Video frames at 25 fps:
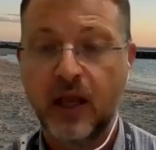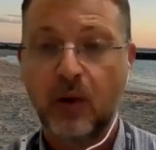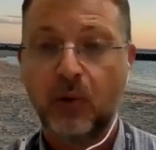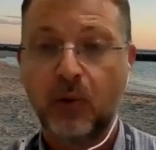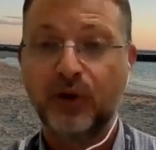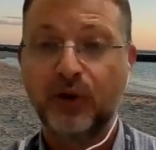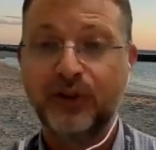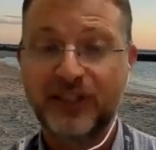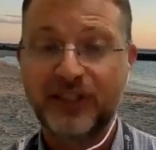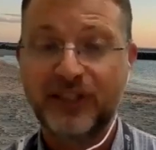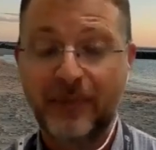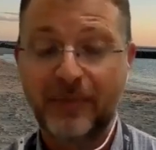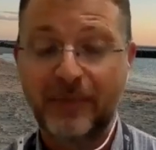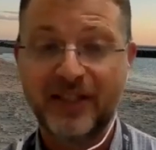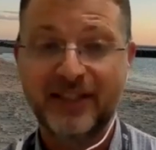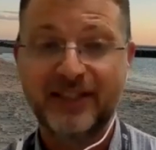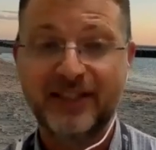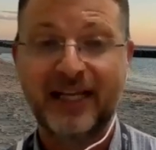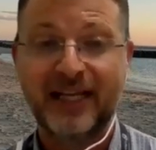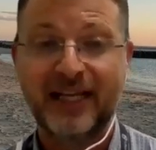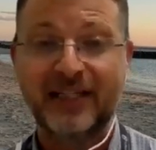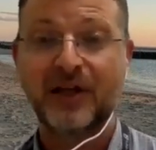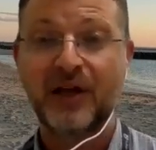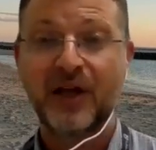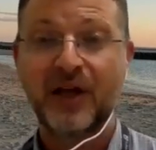What's up is
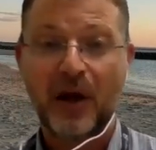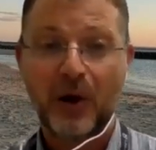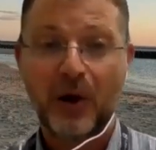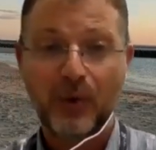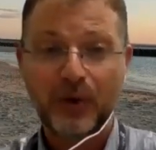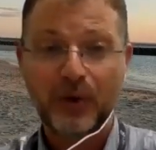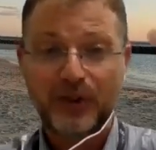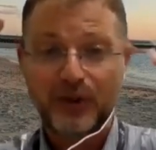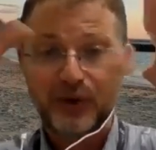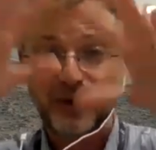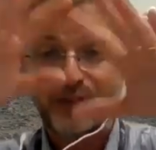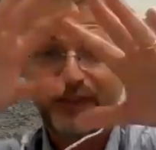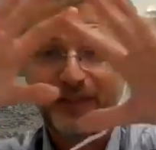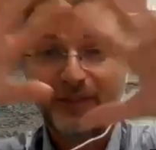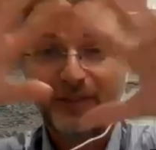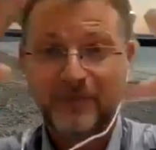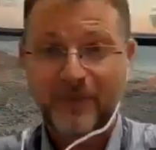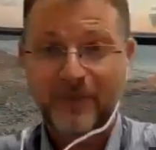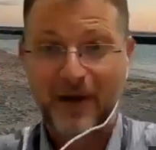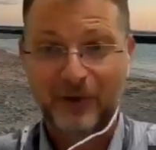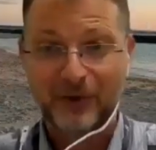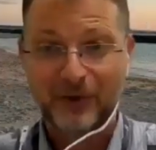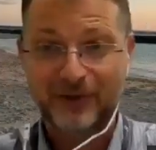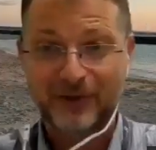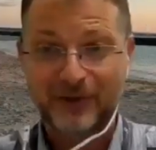that we treat the
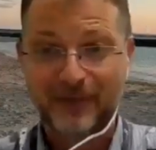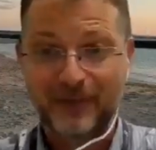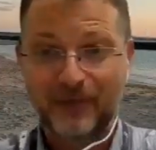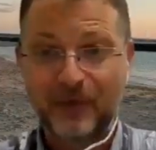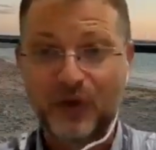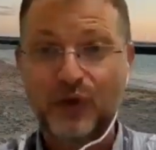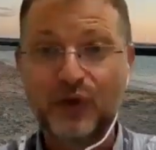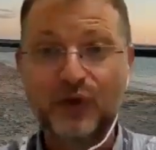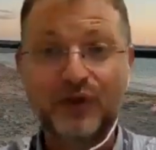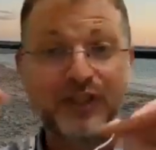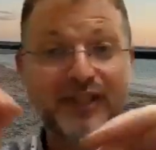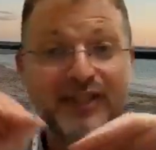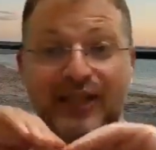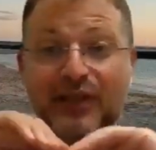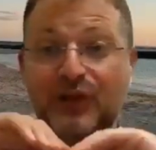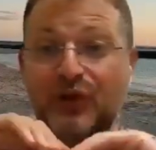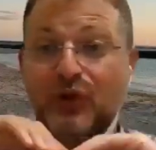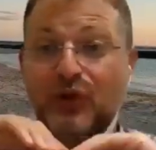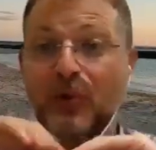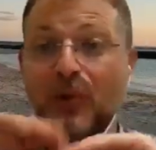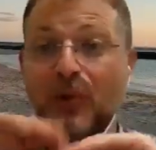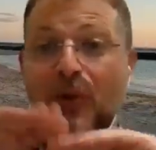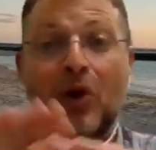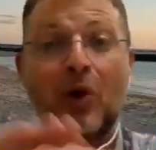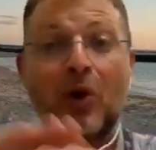mouse, you see the
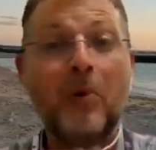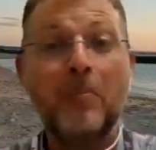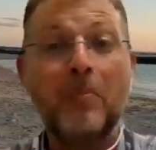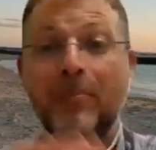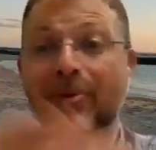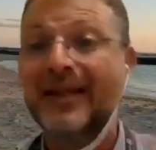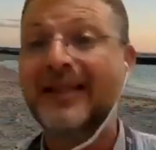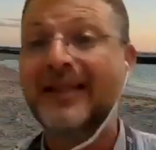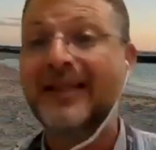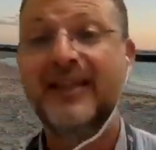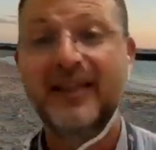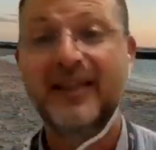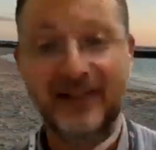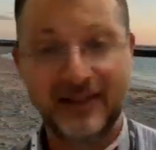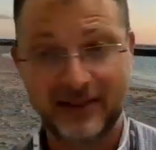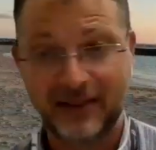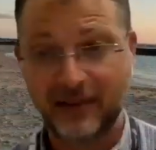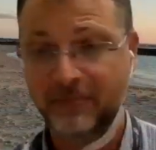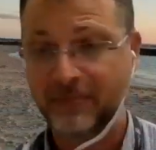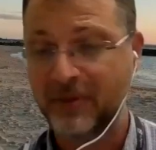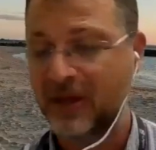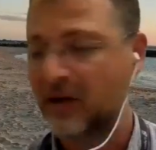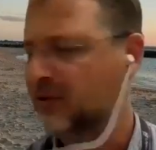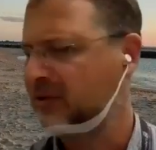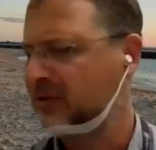tumor completely
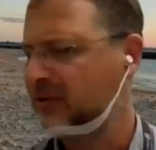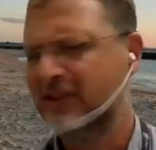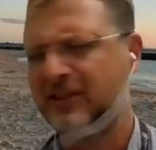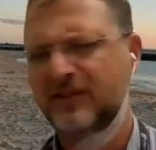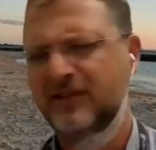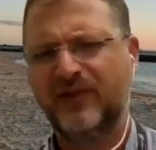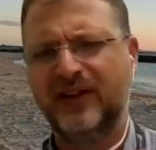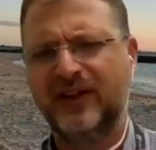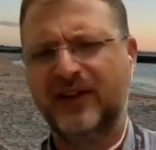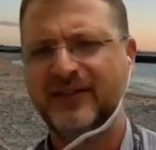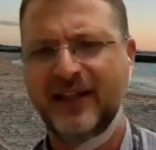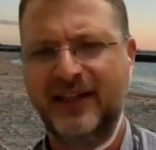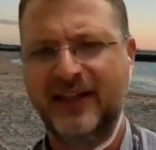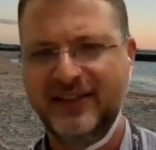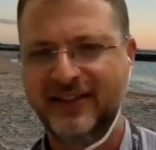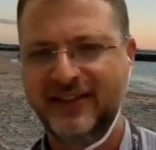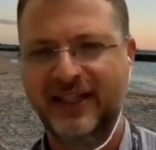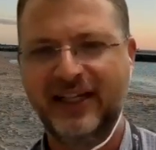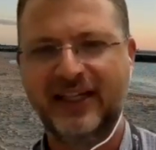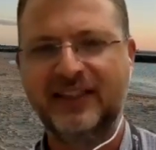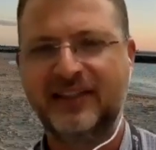disappear, which is fantastic.